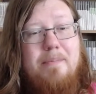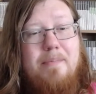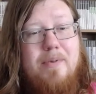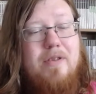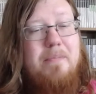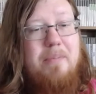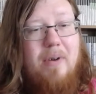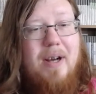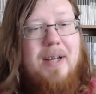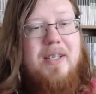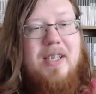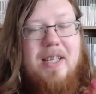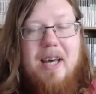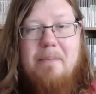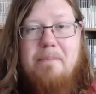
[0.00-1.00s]

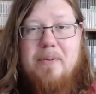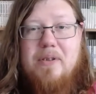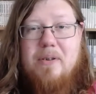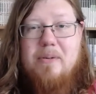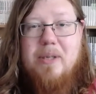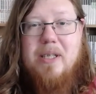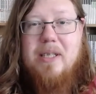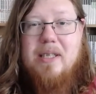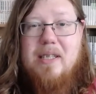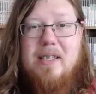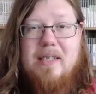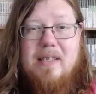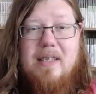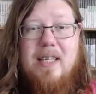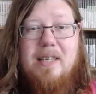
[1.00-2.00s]
surprising episode,
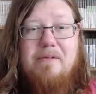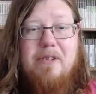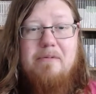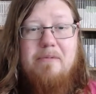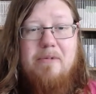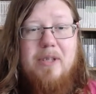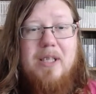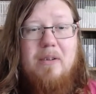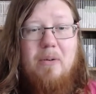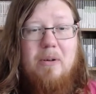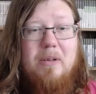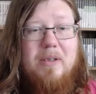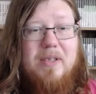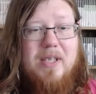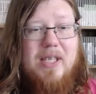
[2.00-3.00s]
this, even with all
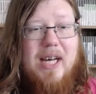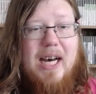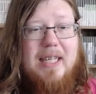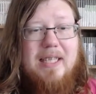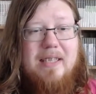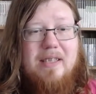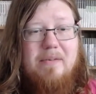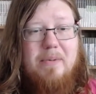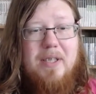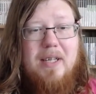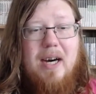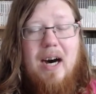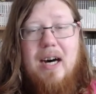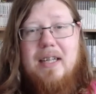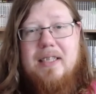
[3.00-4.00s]
the sadness with
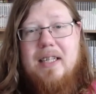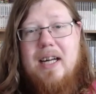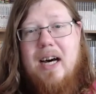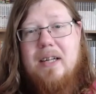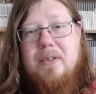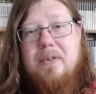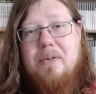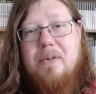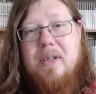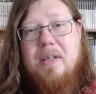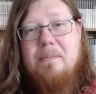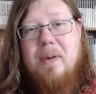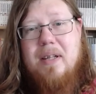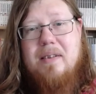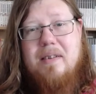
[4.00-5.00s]
Khan and Hattori,
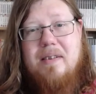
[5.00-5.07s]
but